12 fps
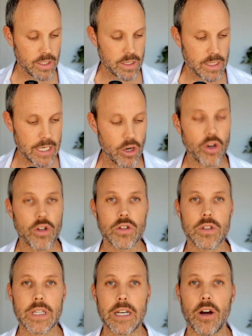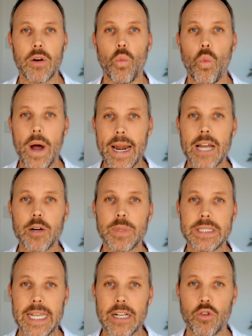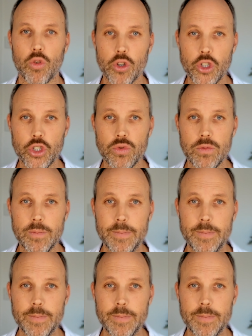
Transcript: they're not 100% crucial